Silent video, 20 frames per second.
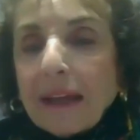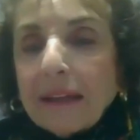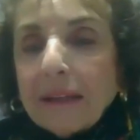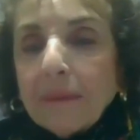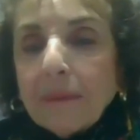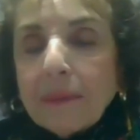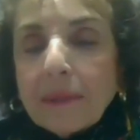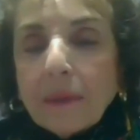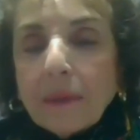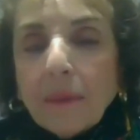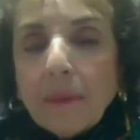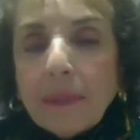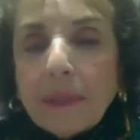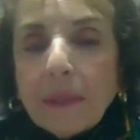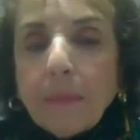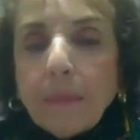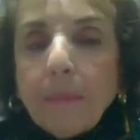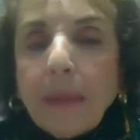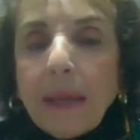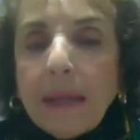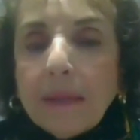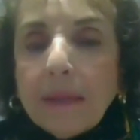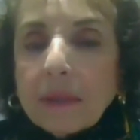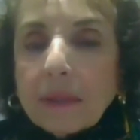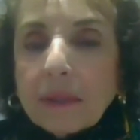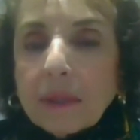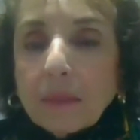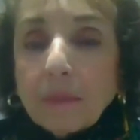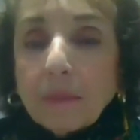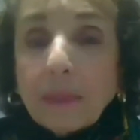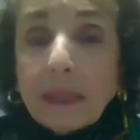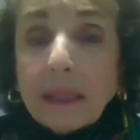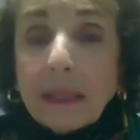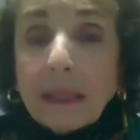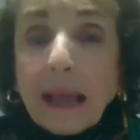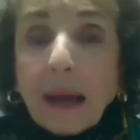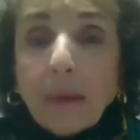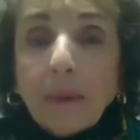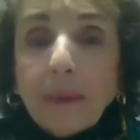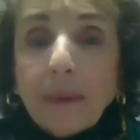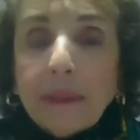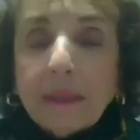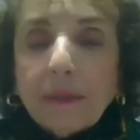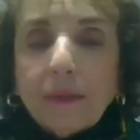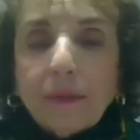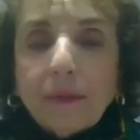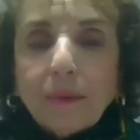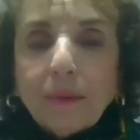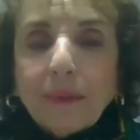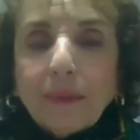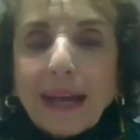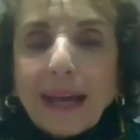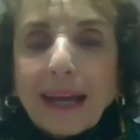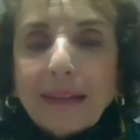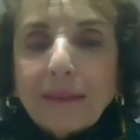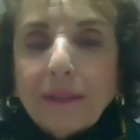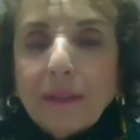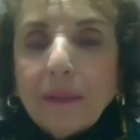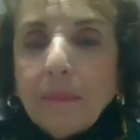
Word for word: And it was always amazing to me how he could do that.